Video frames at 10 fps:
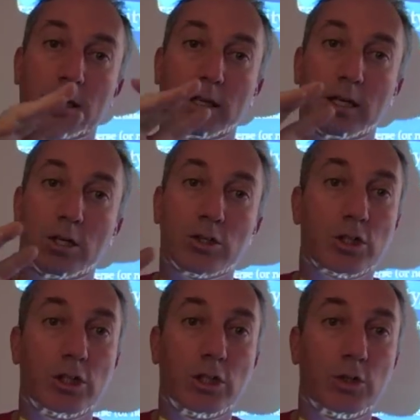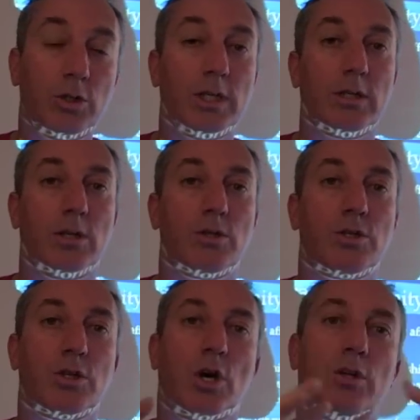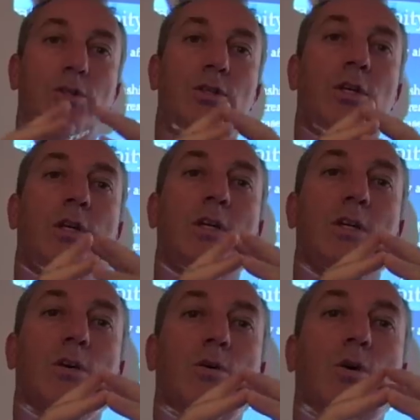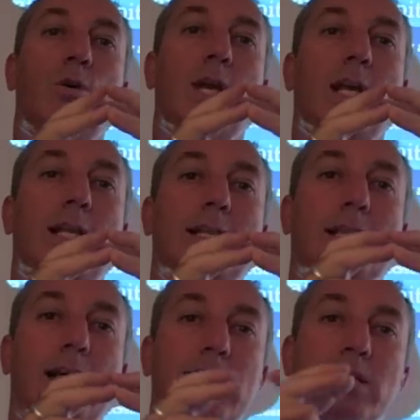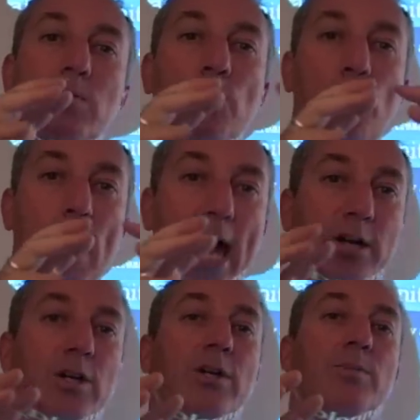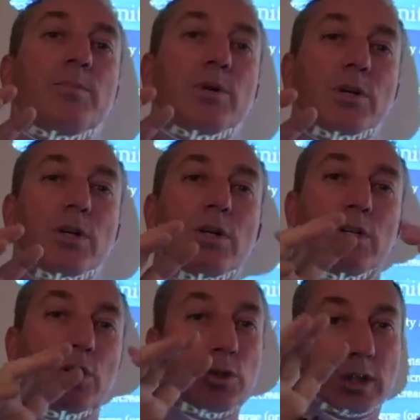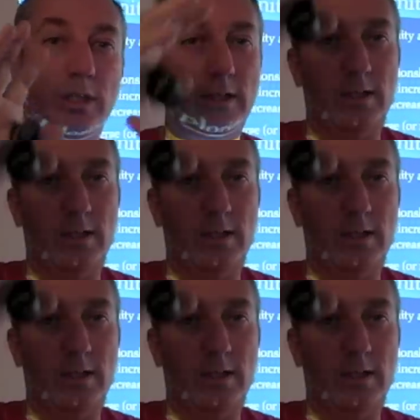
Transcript: you're diluting those salts. You're creating less matter per unit